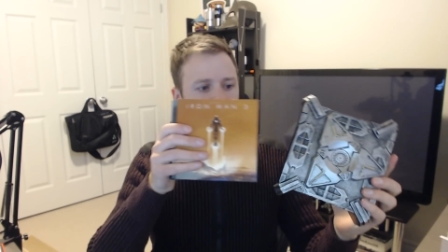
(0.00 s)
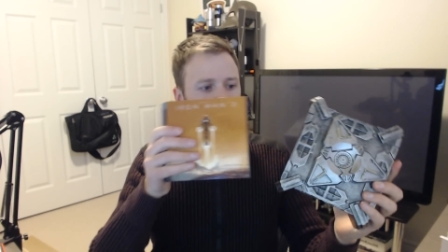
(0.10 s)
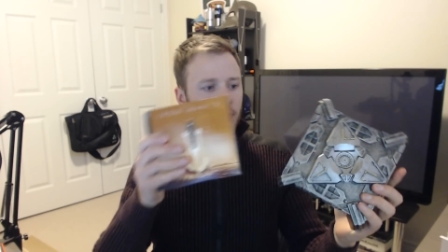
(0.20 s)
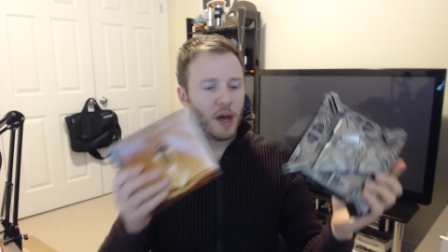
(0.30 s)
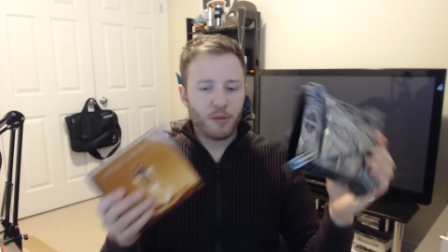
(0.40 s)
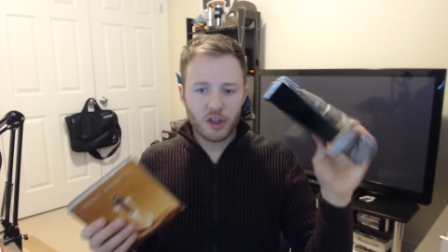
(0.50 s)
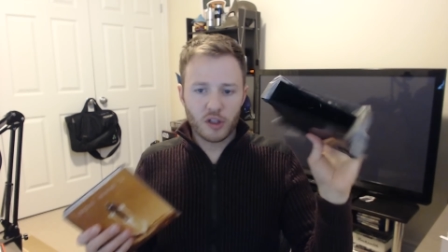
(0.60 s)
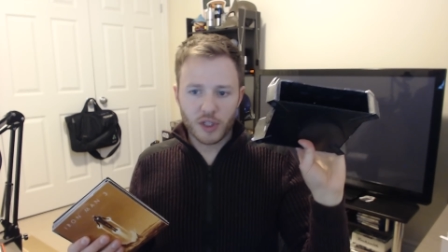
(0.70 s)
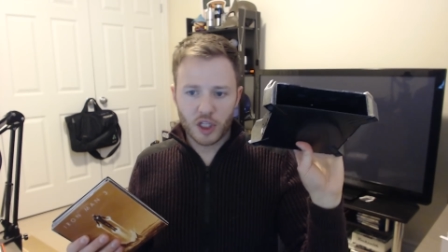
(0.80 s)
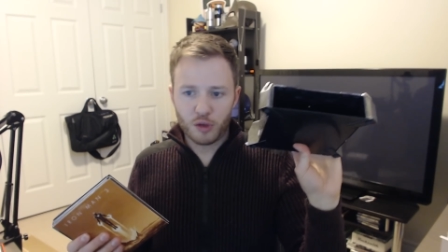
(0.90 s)
That part's
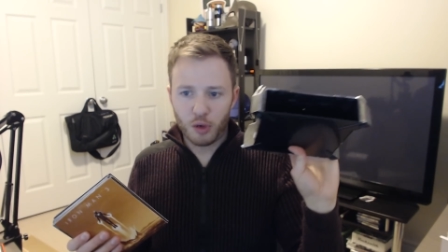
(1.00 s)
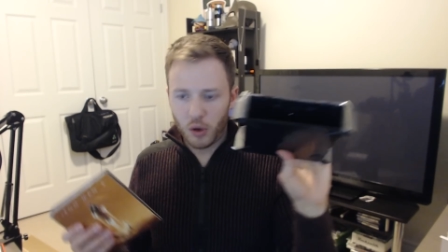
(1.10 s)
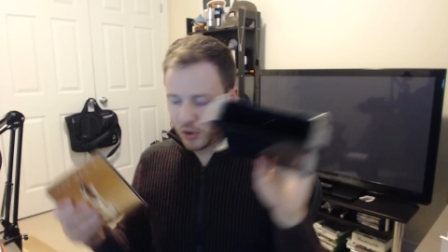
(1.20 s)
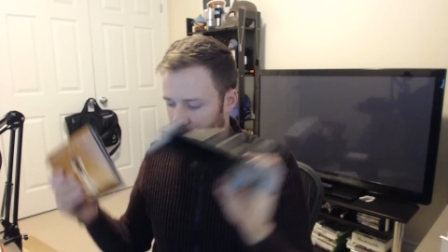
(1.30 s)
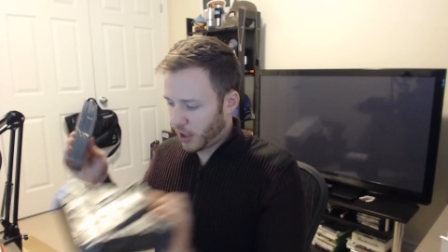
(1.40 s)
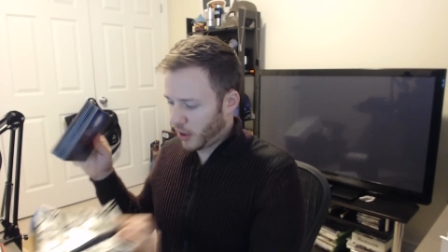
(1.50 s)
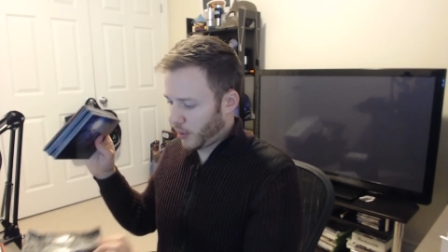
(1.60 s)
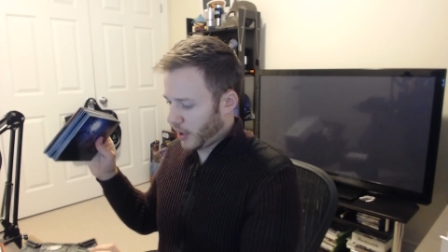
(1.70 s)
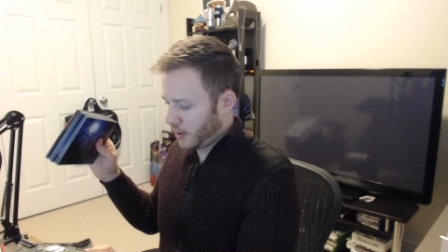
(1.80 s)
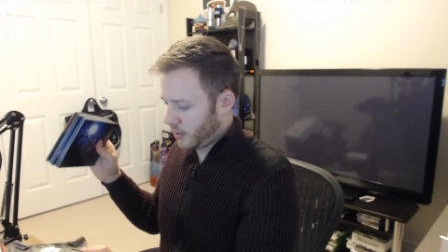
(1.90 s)
always exposed, by the
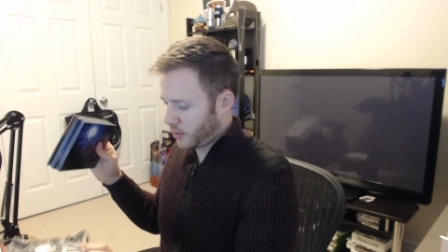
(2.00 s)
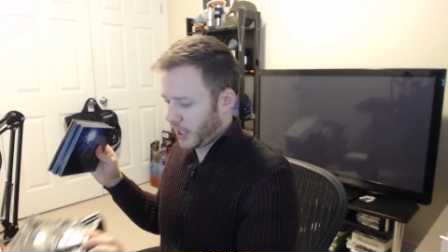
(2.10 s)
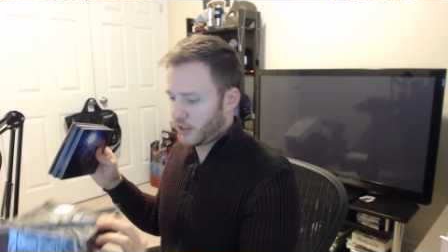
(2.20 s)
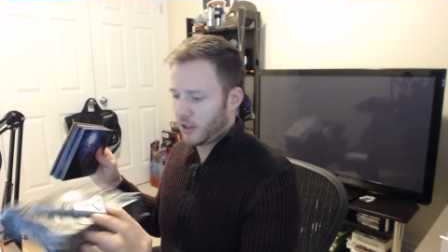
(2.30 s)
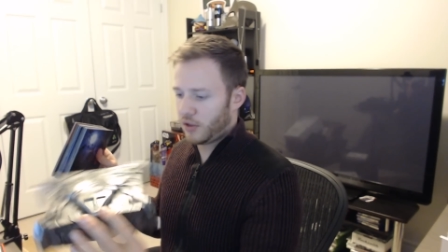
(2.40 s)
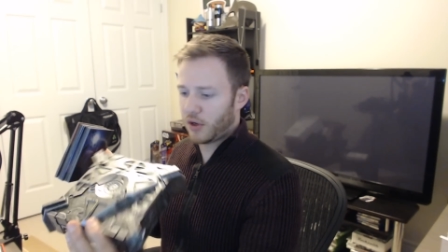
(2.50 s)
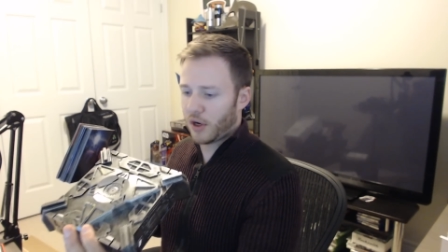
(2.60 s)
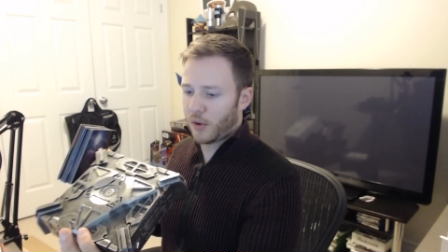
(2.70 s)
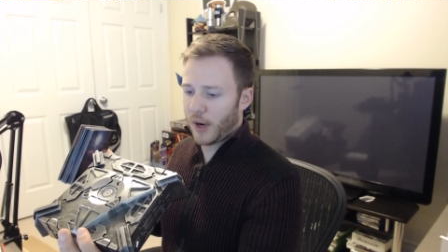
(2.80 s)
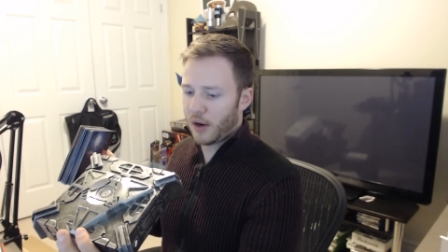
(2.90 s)
way, so I guess you can turn it
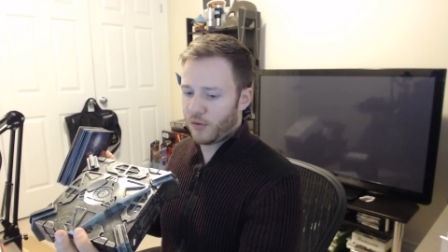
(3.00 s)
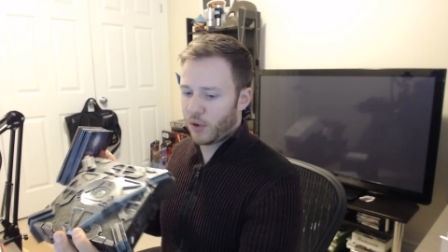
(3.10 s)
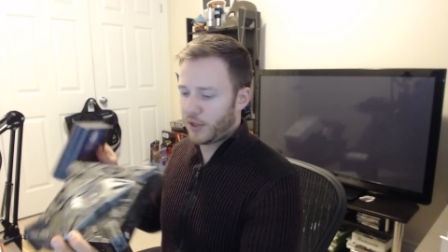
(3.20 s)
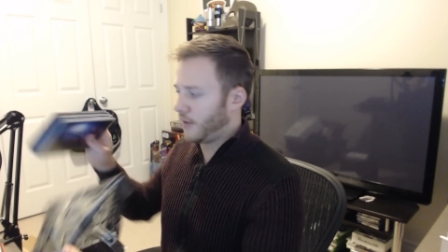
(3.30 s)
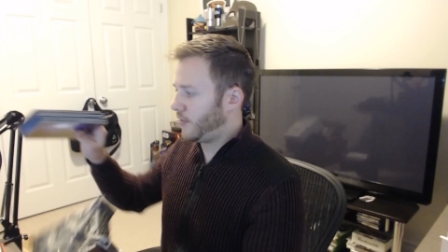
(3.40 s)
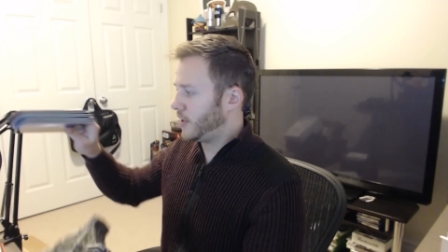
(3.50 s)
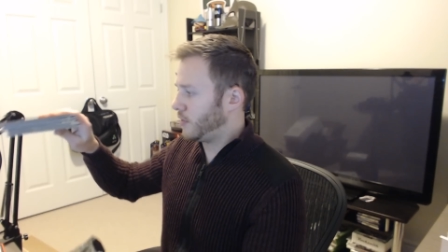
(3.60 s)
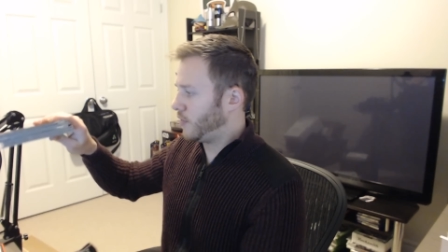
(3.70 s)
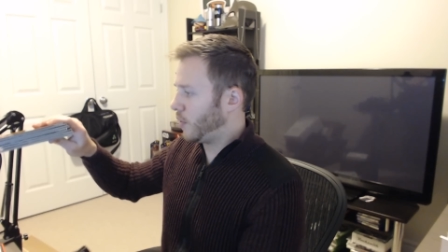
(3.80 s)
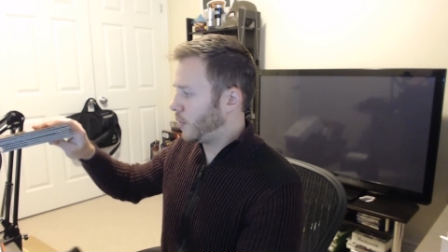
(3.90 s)
around if you want that facing
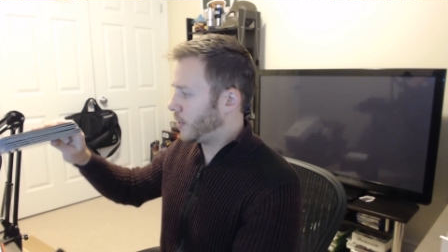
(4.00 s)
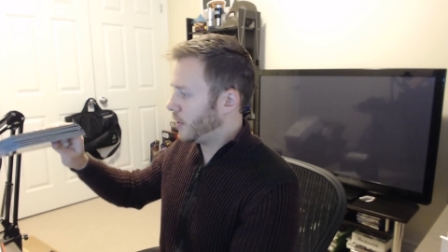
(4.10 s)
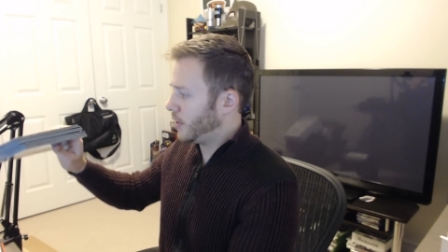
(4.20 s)
forward.